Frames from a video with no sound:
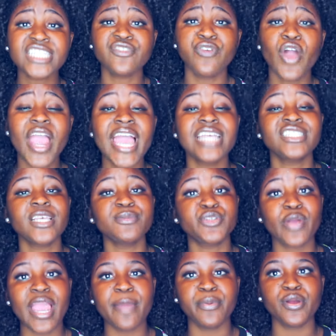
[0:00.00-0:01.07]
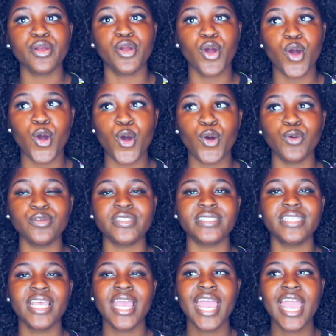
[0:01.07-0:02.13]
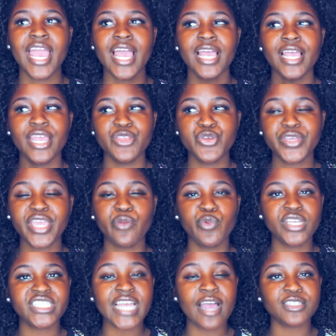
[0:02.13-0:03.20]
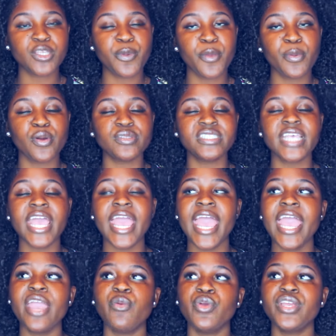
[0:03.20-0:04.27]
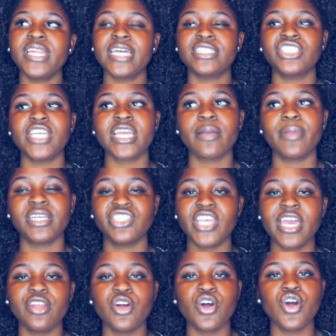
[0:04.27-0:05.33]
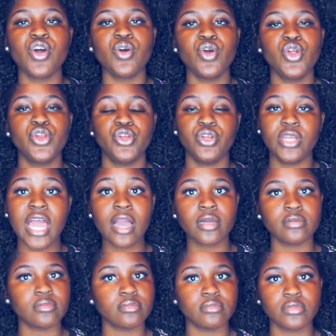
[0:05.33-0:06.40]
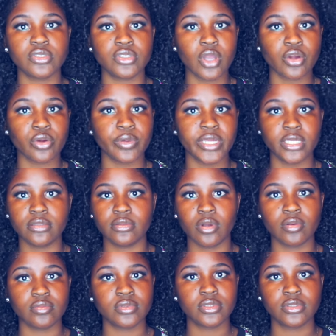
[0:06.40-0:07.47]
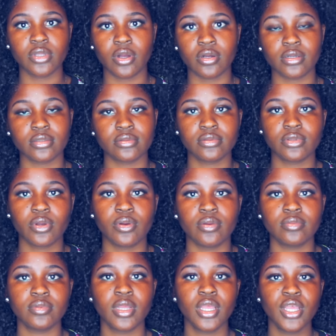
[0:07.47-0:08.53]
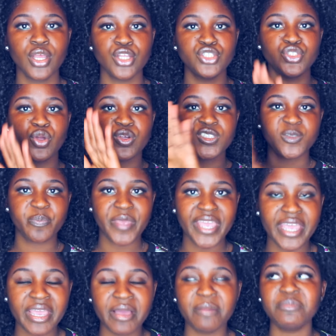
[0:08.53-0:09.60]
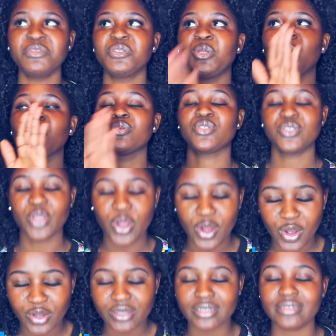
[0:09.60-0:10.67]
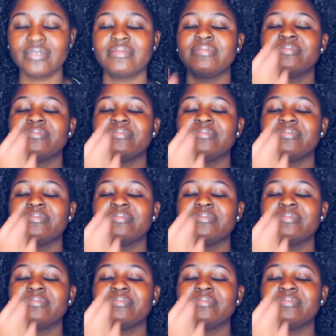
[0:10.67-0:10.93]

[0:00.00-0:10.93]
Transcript: as far as subscriber goes, you can reach out to people and say, hey, would you like to check out my channel? Not stalkery. Don't stalk. Don't spam. Don't stalk.